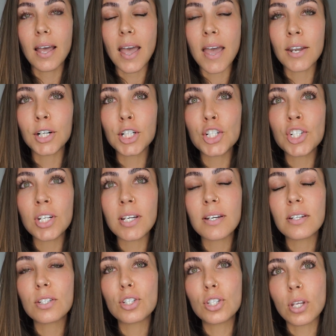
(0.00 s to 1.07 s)
Energy
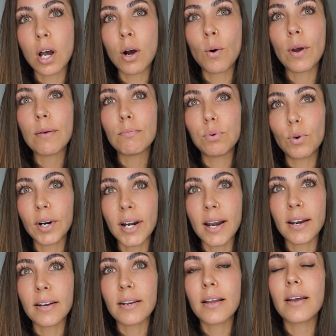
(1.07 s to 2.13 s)
is so
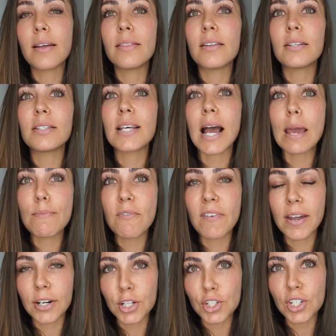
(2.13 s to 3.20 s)
important, and the type of
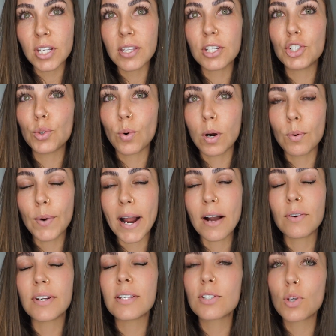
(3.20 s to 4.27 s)
energy that you are
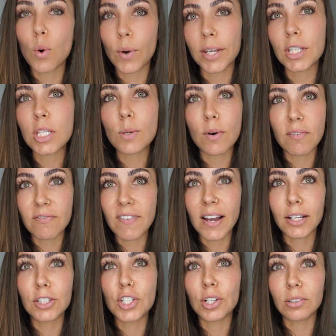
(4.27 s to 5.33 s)
around is going to
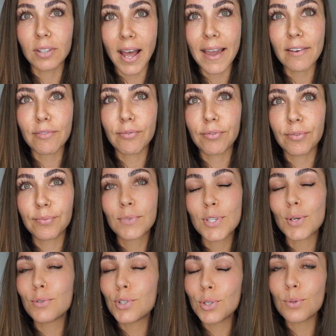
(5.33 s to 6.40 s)
affect your life.
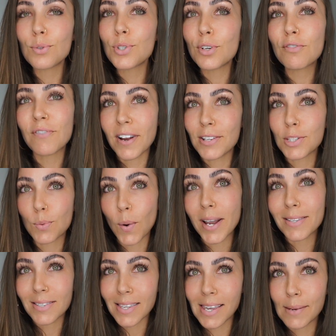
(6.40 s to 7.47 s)
So choose your friends
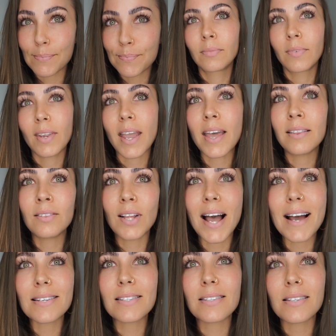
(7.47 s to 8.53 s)
wisely. And
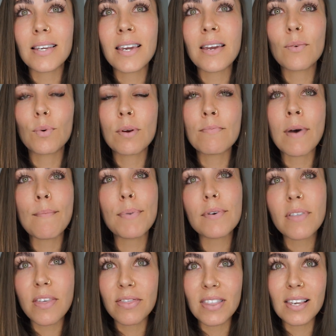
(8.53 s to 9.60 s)
lastly, remember
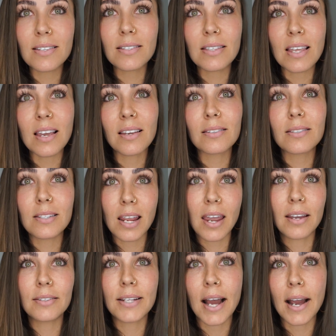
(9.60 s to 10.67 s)
that these things
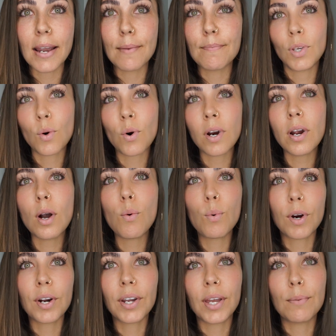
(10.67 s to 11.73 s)
take time. You're a
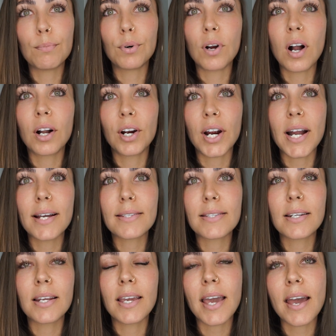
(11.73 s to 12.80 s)
work in progress.
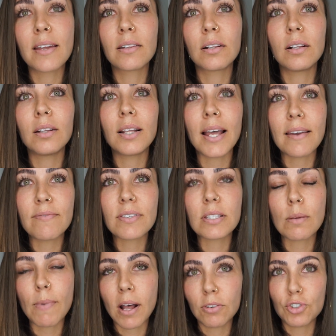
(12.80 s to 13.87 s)
And again, life
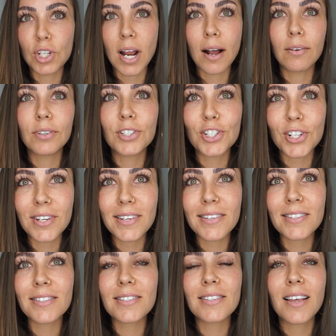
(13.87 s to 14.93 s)
is about
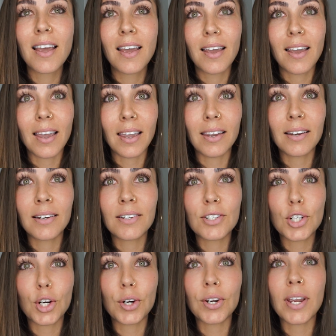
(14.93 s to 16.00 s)
challenges
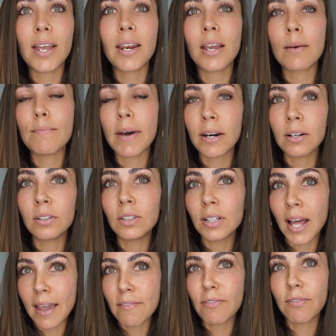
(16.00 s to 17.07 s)
and creating a better
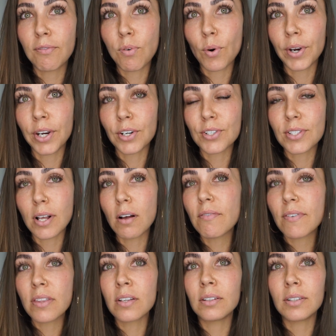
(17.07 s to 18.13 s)
life for
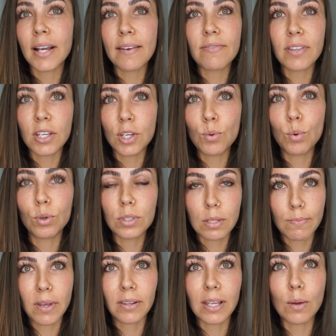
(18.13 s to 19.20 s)
yourself and the life that you
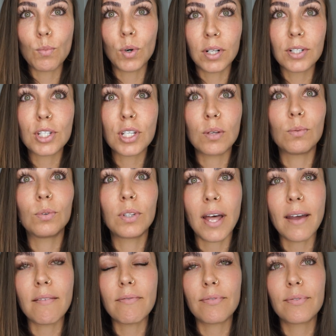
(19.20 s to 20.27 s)
ultimately want to
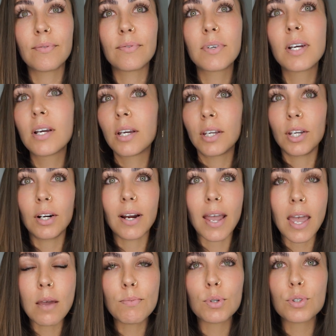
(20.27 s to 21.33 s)
live. You're
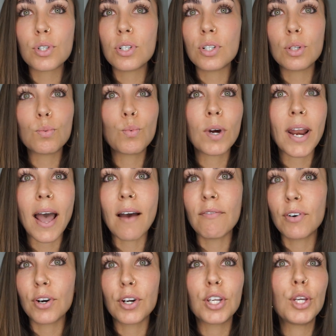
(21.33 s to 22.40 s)
able to do
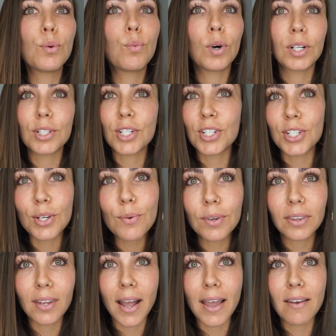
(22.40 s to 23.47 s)
whatever you want to do
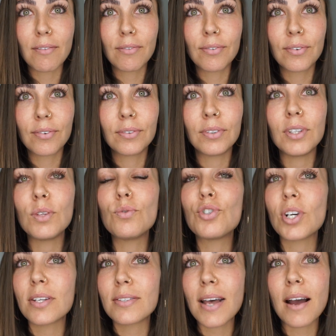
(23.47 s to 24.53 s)
in life. You
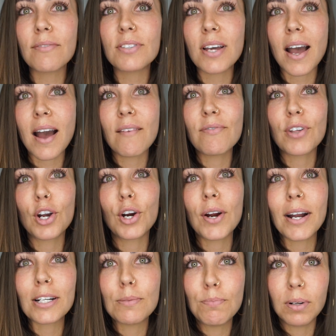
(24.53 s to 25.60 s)
just have to have the
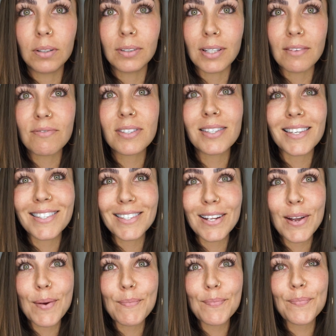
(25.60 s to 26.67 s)
correct belief
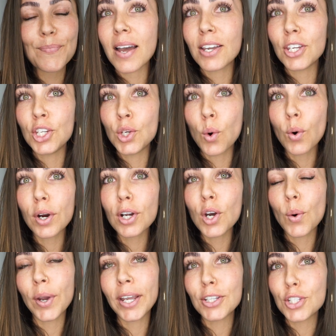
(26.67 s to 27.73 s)
system that you're
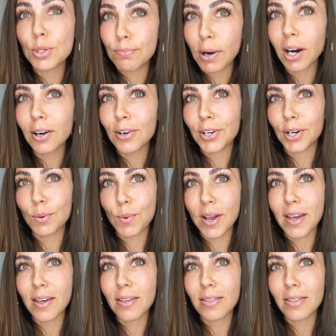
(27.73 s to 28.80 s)
going to partner
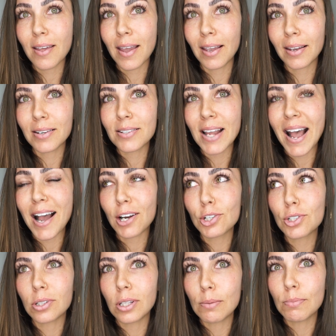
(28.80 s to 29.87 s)
with and
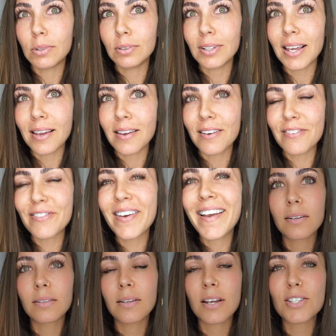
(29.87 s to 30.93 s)
actually believe.
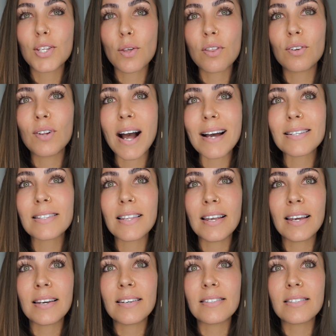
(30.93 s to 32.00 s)
So the last
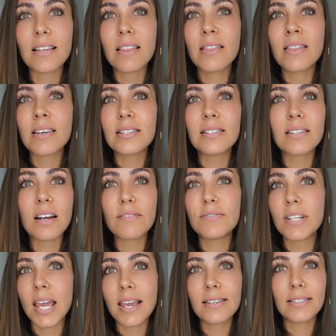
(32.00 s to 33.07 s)
thing is, this stuff
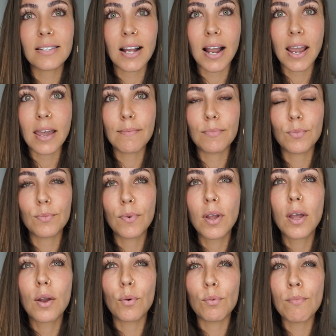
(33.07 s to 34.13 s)
takes time.
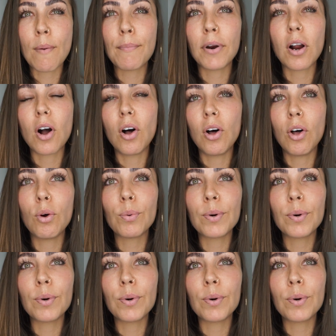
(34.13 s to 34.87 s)
Remember, all